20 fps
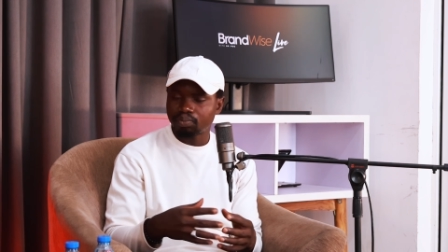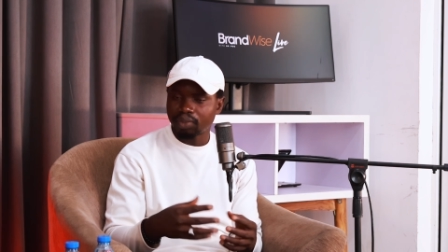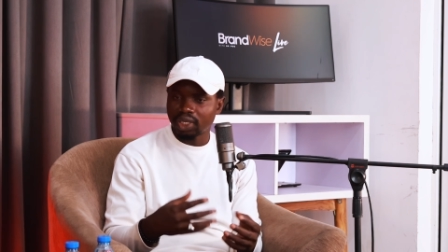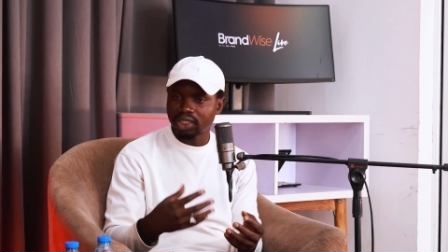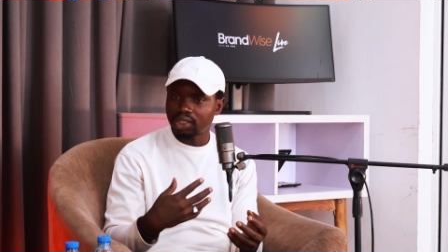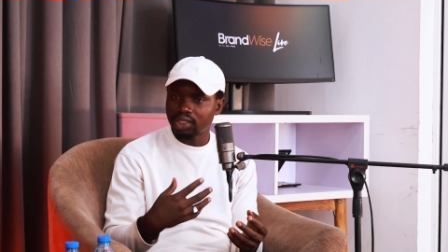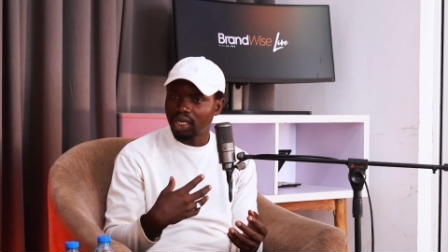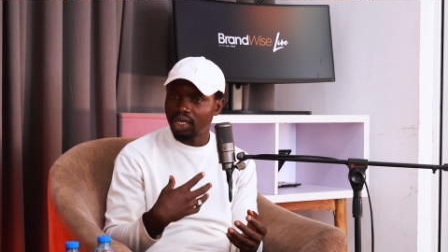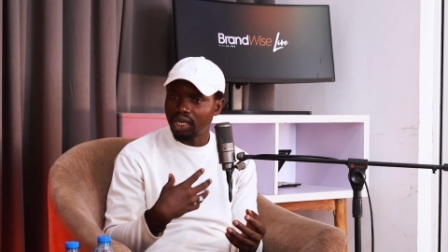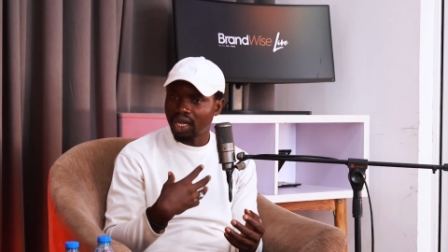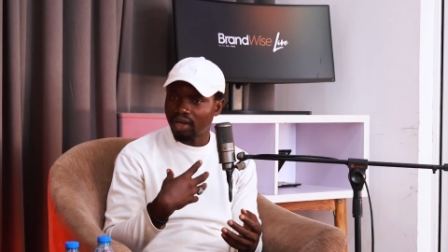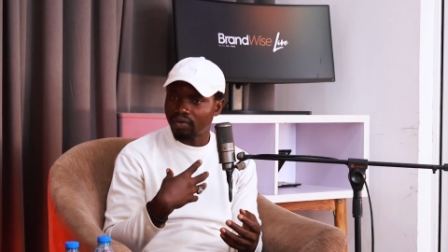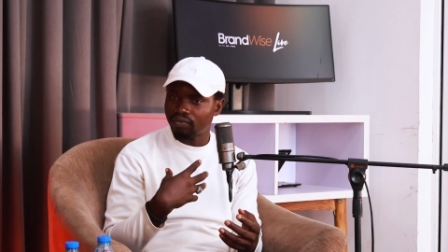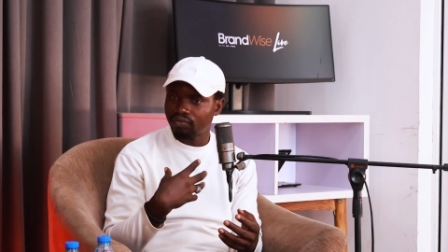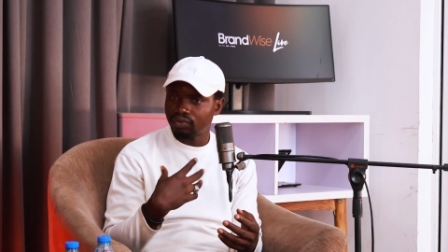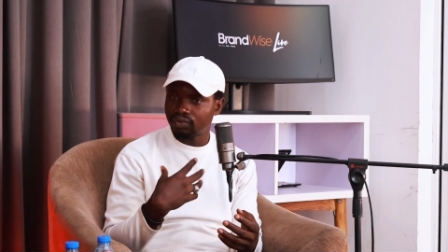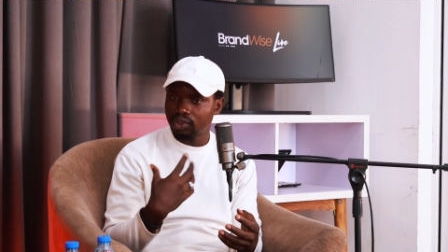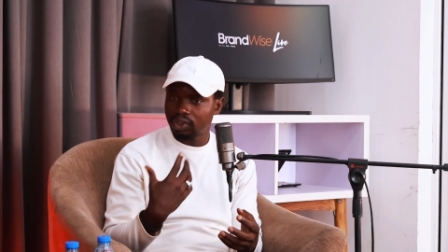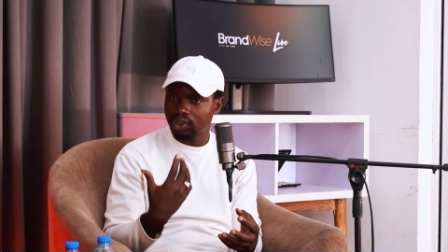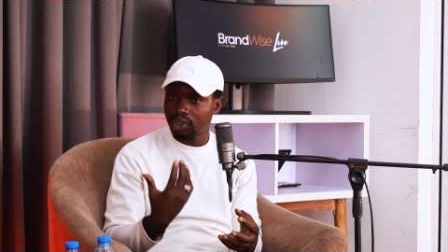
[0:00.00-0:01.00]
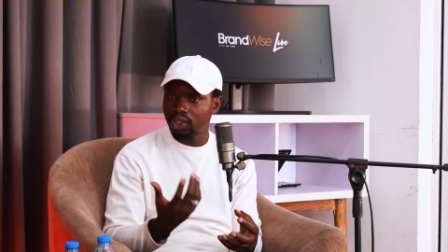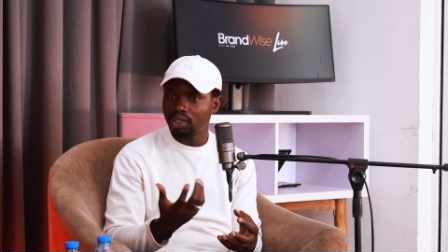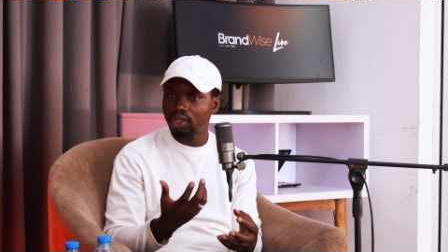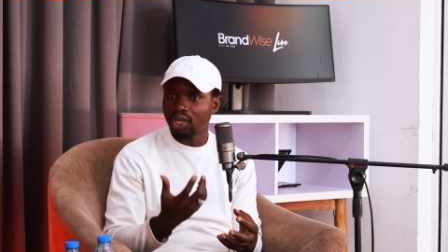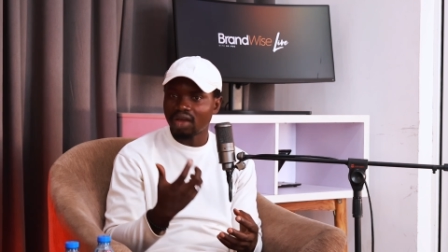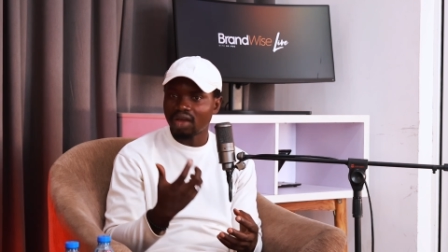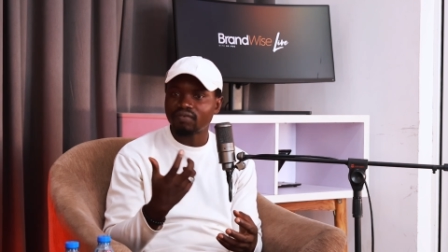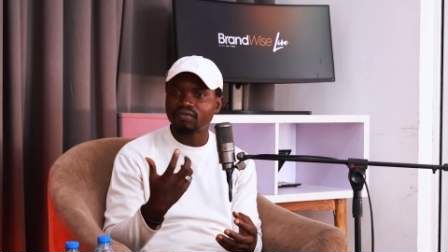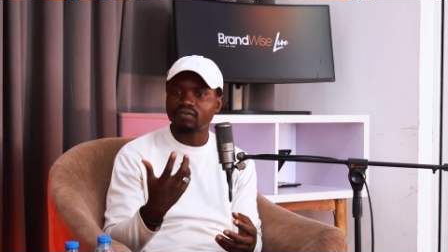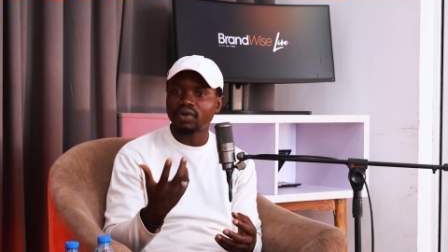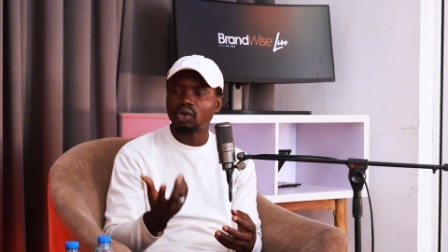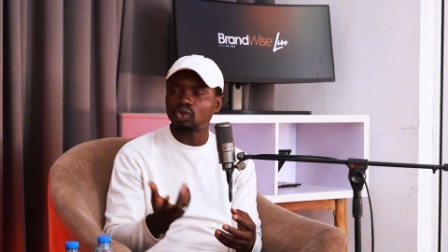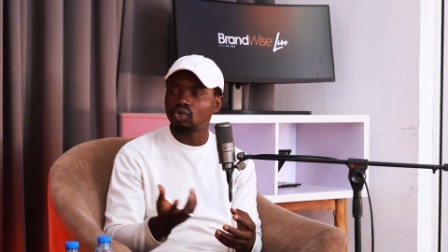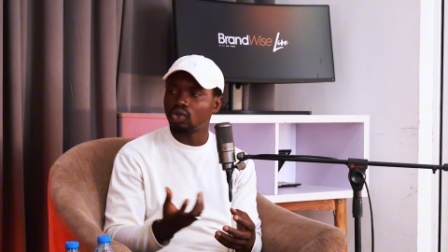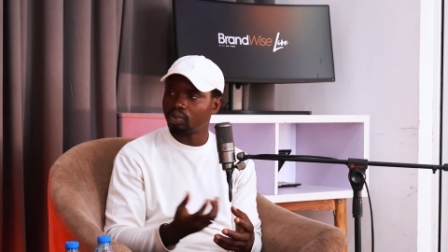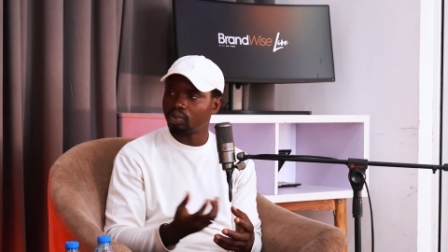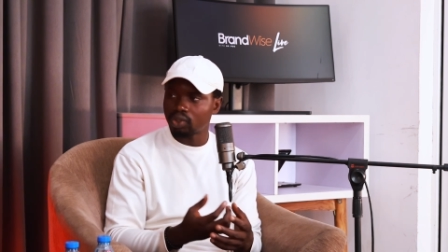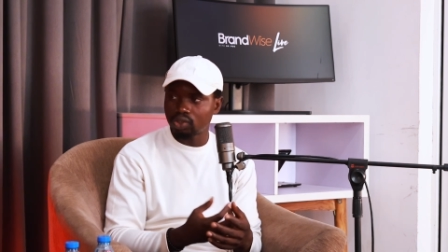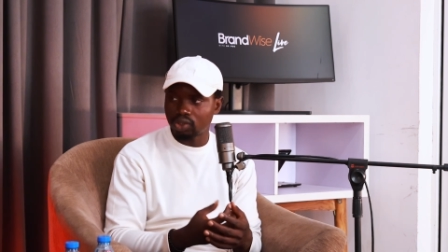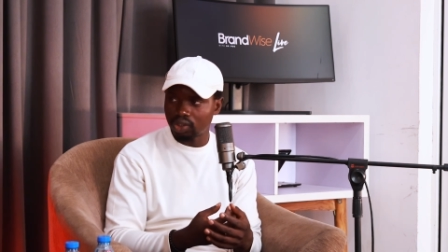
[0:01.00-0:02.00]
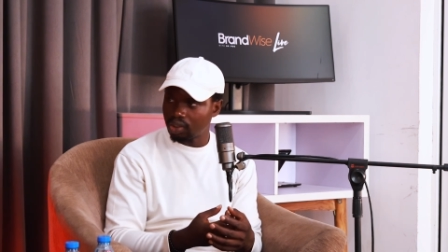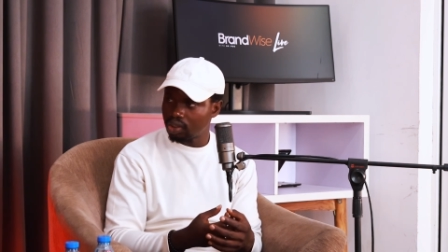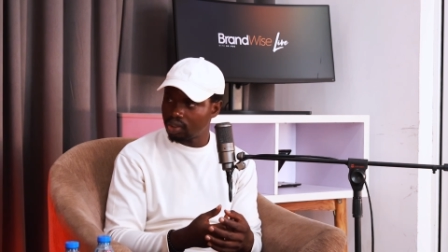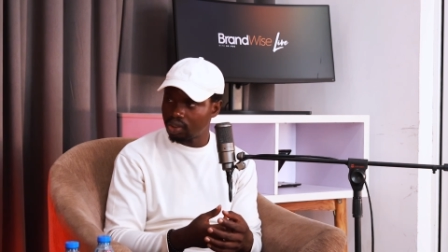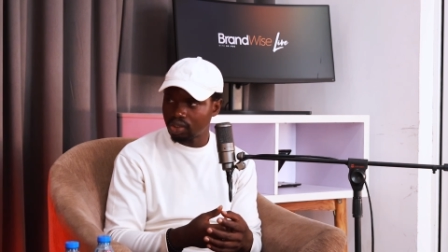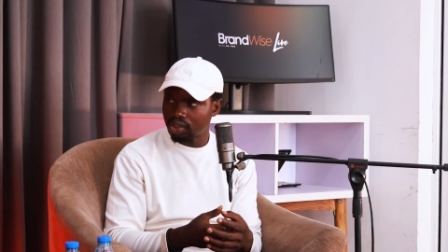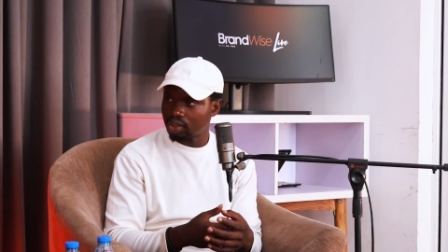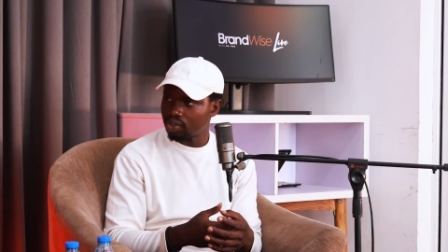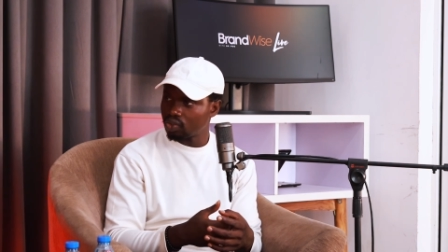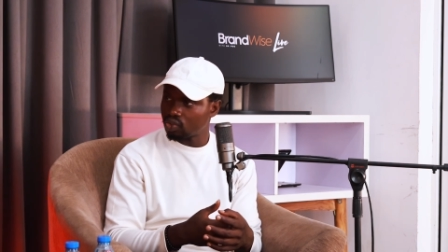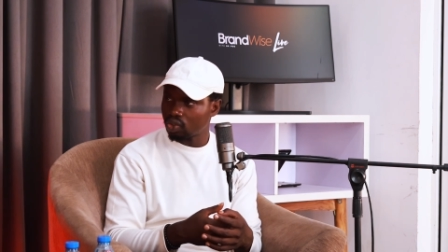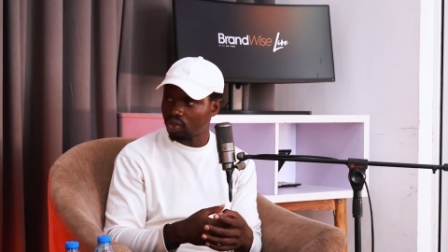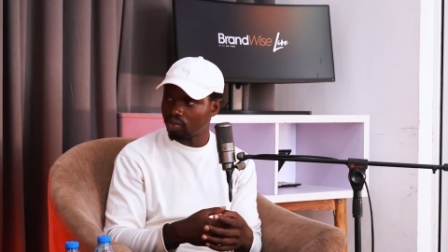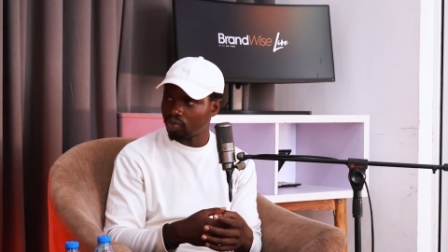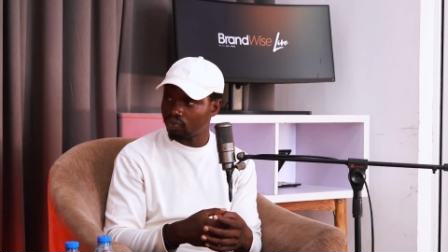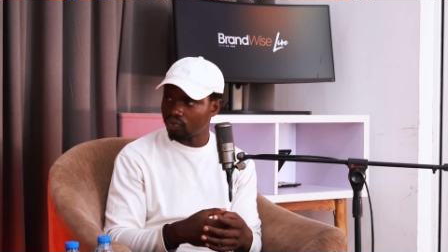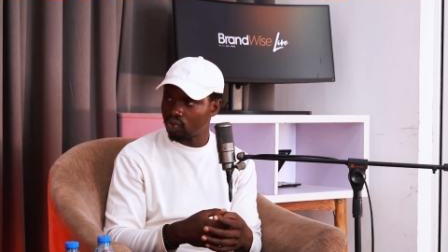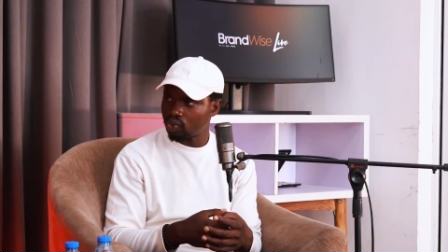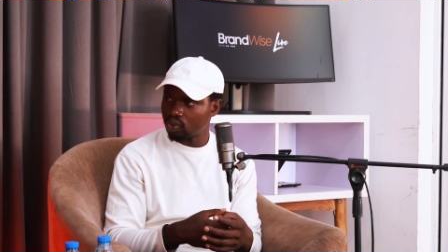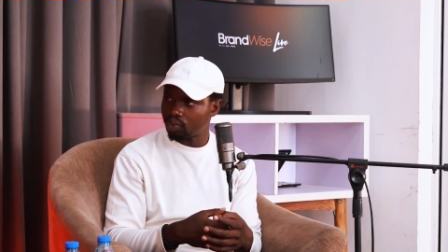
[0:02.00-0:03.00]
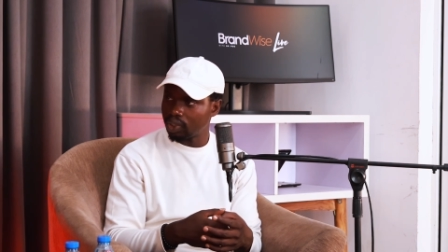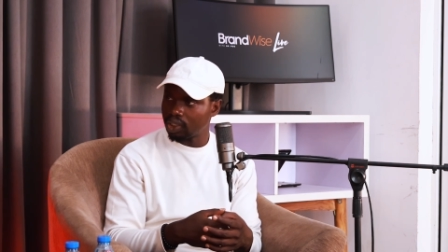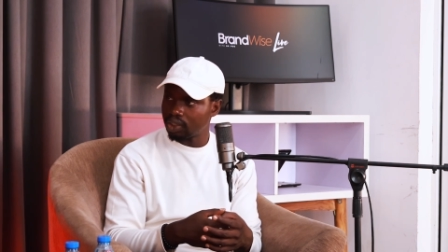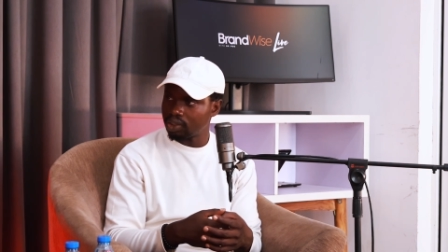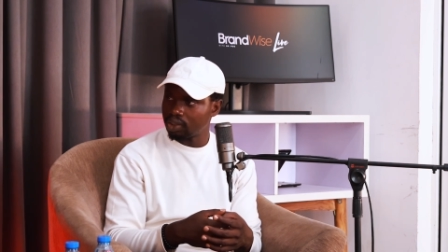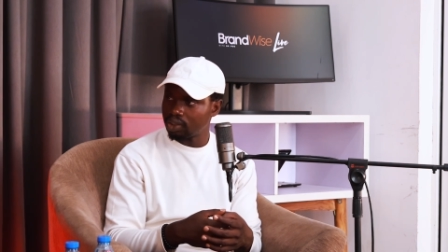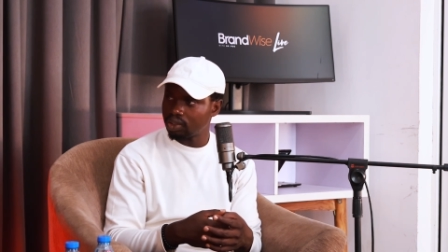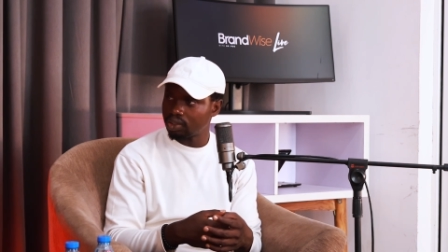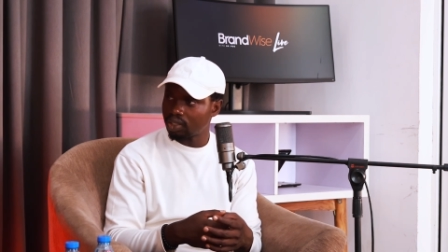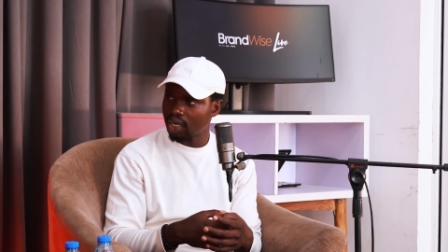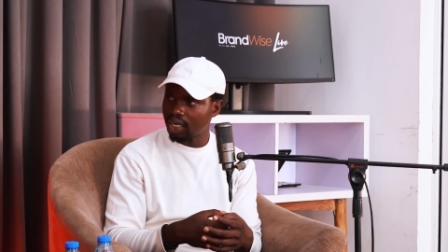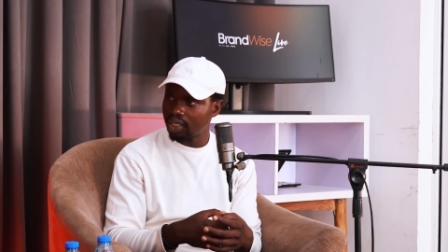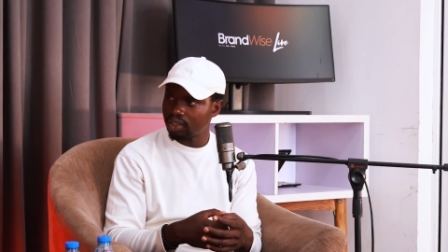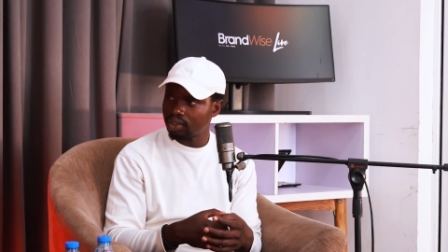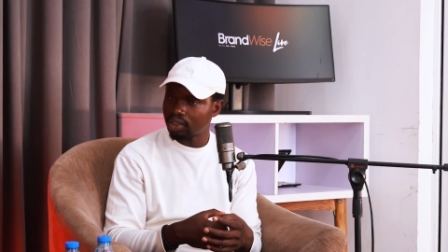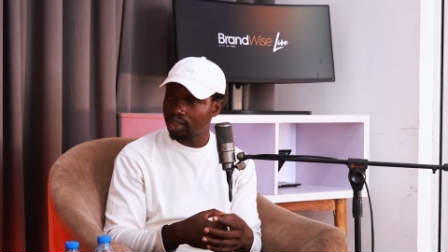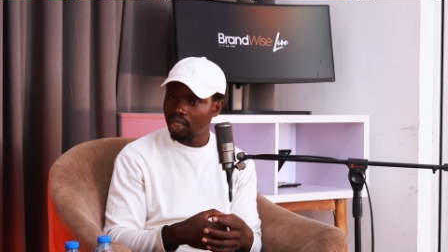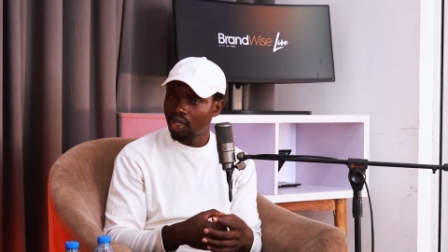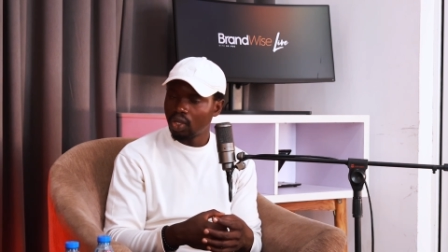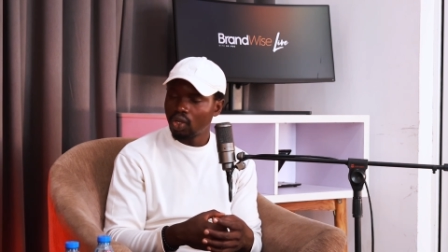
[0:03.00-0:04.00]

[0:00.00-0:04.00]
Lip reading: personally, I've found opportunities in some of those places, right?